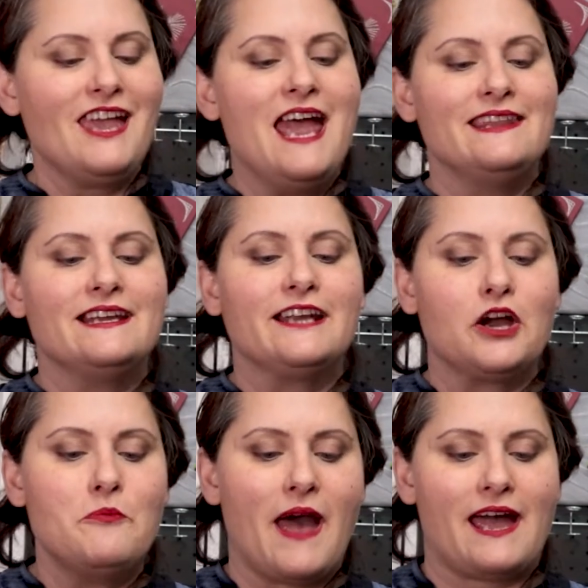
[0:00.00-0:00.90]
and then
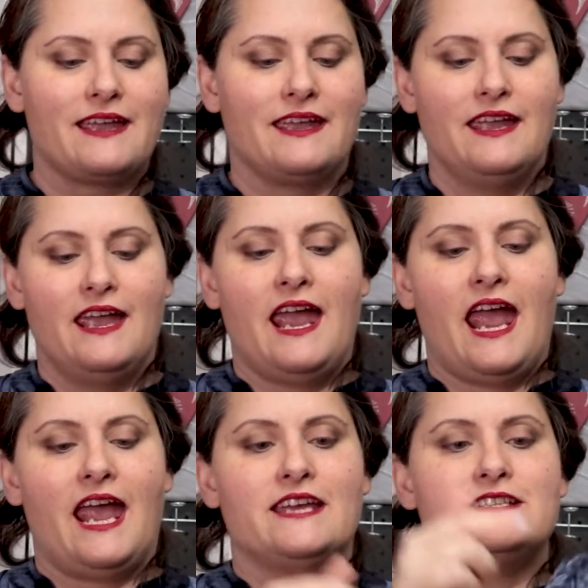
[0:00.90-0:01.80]
go back
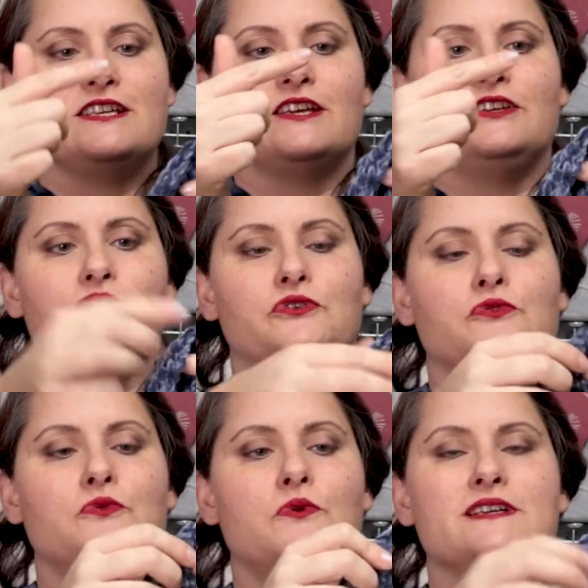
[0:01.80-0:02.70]
and
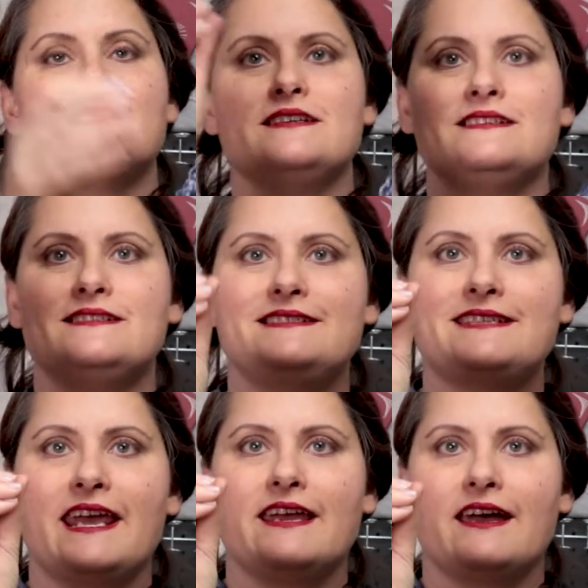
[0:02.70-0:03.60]
you
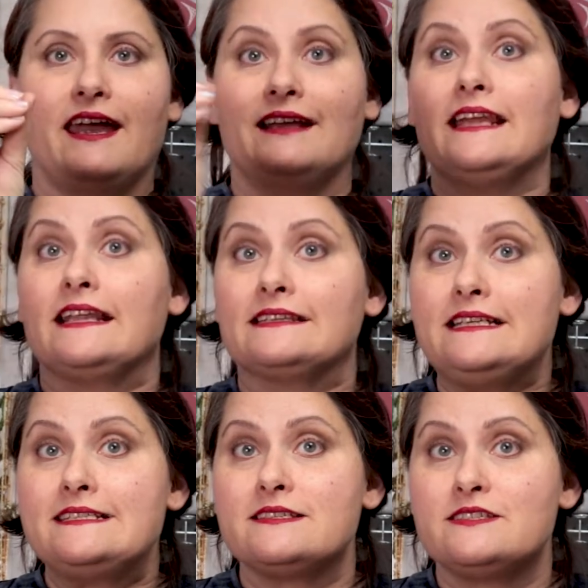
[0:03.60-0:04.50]
take at, at
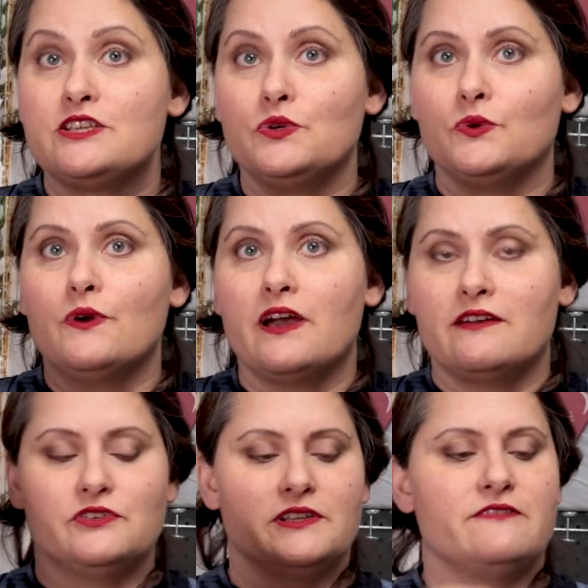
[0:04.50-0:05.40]
least two
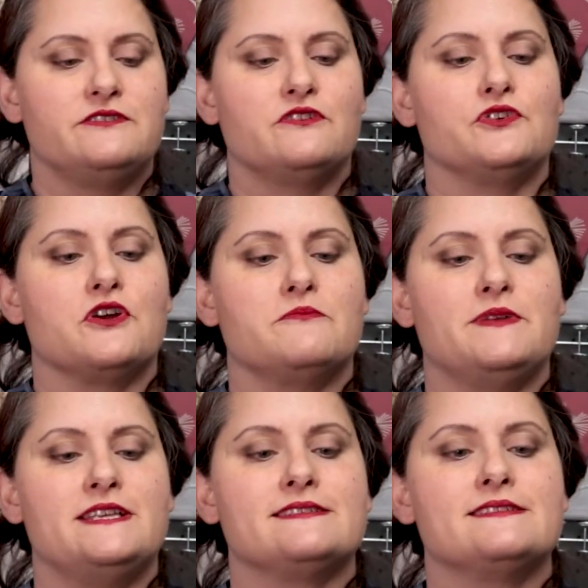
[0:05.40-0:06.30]
of your leftover yarn
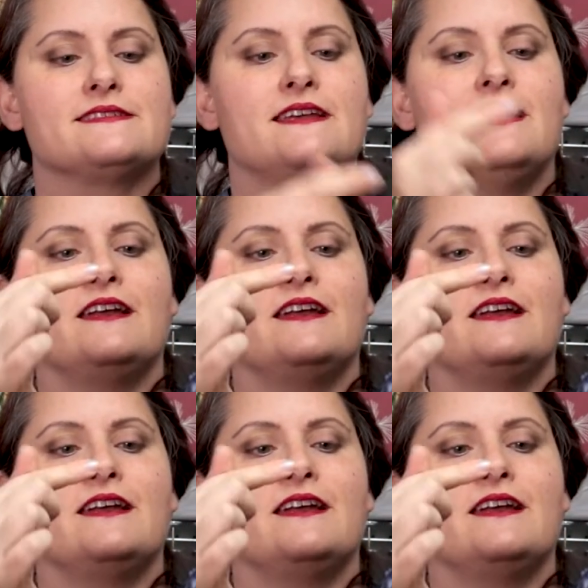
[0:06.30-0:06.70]
pieces,